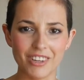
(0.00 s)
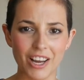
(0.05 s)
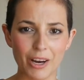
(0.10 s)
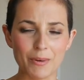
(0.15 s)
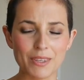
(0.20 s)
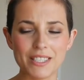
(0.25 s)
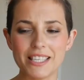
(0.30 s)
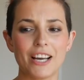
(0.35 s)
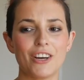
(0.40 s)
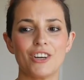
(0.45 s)

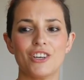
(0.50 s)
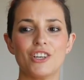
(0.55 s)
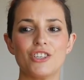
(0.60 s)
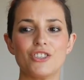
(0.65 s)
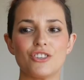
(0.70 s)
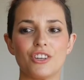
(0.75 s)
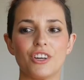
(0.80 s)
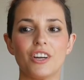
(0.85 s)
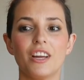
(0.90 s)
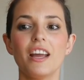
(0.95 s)
like, what's that gonna
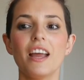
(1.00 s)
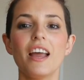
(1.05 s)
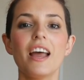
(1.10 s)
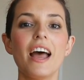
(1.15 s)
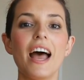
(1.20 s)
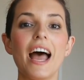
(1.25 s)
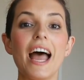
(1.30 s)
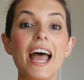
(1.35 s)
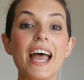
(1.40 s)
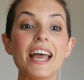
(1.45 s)
do?
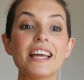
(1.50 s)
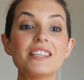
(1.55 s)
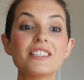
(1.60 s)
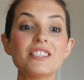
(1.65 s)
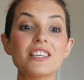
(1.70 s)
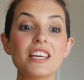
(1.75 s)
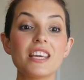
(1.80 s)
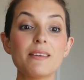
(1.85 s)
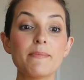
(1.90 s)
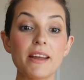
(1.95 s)

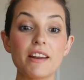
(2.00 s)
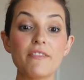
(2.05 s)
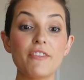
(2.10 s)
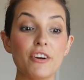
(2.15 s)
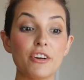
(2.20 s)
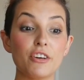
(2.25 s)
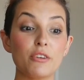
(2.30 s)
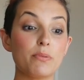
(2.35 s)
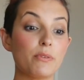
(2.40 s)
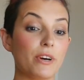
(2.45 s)
And he made a
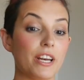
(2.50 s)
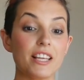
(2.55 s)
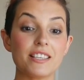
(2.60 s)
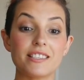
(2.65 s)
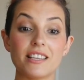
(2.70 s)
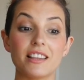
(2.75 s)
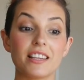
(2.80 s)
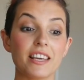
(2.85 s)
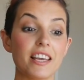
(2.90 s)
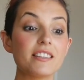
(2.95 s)
very good point. He
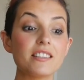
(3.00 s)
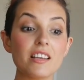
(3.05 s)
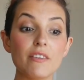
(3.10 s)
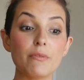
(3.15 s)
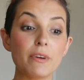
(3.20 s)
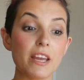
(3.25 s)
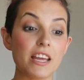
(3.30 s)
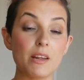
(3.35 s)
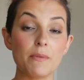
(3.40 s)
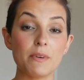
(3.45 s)
said, kids
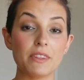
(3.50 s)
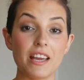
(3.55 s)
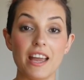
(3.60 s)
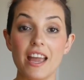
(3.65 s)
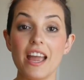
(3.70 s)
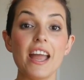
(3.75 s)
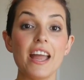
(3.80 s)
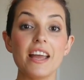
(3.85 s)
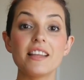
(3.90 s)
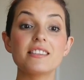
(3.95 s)
love eating with
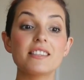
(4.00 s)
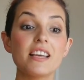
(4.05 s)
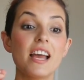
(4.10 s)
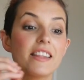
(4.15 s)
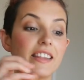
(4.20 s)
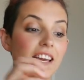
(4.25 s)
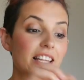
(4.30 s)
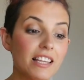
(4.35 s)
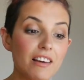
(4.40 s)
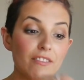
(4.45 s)
their hands.
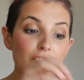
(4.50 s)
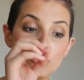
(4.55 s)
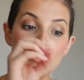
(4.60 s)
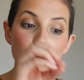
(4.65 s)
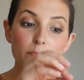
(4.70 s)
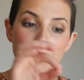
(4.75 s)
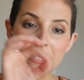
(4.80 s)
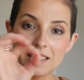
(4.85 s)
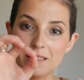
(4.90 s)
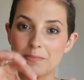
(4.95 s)
They love
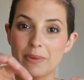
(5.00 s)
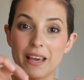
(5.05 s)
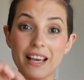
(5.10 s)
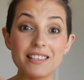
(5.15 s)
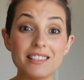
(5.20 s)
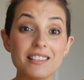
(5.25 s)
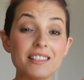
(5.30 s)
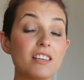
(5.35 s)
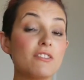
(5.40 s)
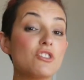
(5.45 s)
little bits and
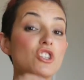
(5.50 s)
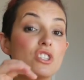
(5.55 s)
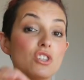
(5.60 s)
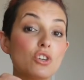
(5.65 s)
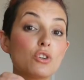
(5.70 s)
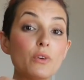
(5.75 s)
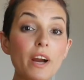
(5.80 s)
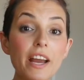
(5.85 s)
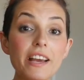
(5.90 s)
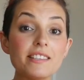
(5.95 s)
pieces. And if she's
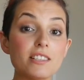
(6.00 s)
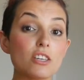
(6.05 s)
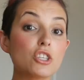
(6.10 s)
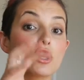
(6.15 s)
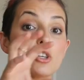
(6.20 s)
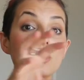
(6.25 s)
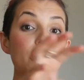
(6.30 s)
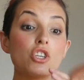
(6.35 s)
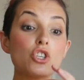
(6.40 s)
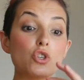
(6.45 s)
a grazer,
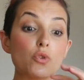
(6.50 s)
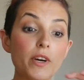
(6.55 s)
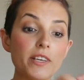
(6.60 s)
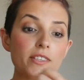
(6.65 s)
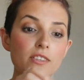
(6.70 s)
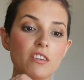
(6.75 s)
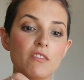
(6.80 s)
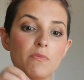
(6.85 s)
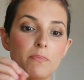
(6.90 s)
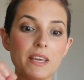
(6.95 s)
she'll enjoy
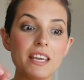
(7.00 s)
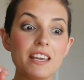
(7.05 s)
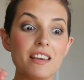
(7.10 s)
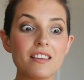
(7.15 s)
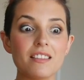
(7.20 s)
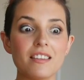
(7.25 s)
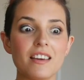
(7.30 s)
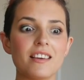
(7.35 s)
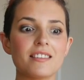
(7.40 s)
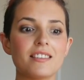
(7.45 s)
sort of
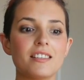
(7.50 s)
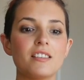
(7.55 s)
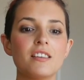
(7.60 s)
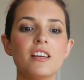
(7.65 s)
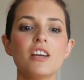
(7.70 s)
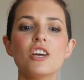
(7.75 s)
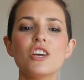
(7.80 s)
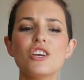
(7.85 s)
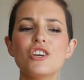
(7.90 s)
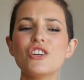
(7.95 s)
picking things.
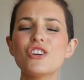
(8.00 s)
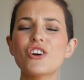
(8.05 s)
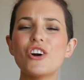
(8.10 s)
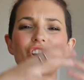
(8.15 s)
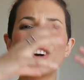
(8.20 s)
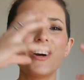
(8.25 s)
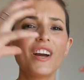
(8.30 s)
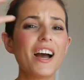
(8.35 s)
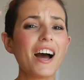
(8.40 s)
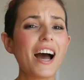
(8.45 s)
And, you
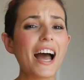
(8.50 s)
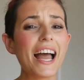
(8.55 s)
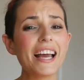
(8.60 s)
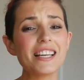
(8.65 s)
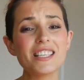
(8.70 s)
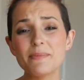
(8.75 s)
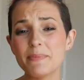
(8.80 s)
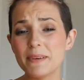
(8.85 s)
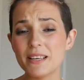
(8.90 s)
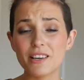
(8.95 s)
know,
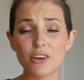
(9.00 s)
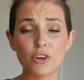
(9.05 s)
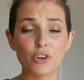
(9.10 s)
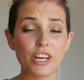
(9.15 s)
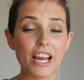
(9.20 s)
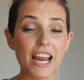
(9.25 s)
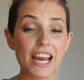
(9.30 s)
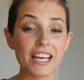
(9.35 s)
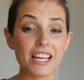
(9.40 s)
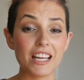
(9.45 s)
had to be
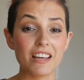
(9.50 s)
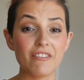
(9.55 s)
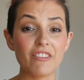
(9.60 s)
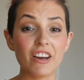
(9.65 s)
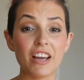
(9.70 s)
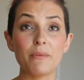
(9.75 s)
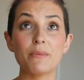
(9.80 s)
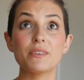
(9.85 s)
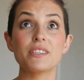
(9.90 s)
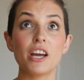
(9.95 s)

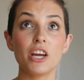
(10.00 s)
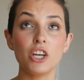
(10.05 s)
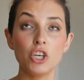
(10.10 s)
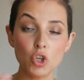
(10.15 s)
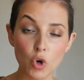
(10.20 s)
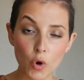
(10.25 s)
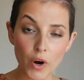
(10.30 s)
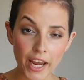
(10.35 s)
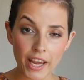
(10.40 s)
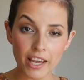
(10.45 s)
creative. It was
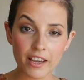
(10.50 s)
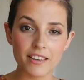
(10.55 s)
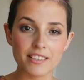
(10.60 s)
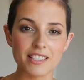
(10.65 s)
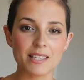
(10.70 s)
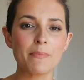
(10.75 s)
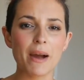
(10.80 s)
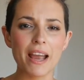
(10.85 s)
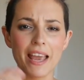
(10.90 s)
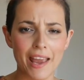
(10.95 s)
annoying
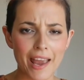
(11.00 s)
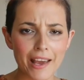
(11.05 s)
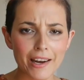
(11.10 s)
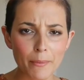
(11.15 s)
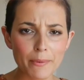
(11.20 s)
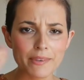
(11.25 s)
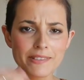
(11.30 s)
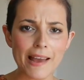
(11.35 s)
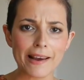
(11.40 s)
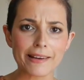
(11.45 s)
because in my head,
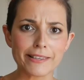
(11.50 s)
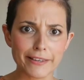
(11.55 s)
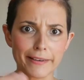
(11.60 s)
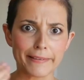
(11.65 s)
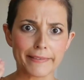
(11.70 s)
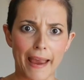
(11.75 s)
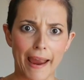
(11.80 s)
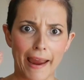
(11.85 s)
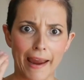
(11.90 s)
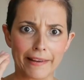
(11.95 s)
I was like,
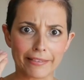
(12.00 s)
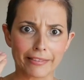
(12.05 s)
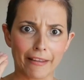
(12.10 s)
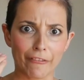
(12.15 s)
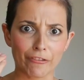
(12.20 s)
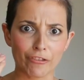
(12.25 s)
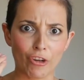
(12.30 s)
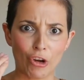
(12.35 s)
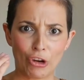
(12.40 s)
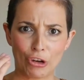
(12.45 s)
just eat
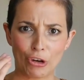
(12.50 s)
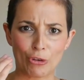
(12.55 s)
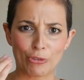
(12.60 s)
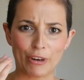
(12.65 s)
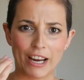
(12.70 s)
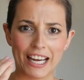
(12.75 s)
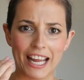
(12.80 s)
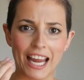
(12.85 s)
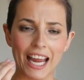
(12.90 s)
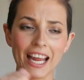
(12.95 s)
the food
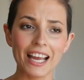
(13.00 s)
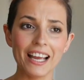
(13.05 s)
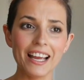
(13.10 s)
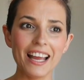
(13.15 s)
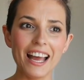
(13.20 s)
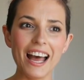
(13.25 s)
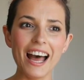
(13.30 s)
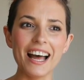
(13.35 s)
already.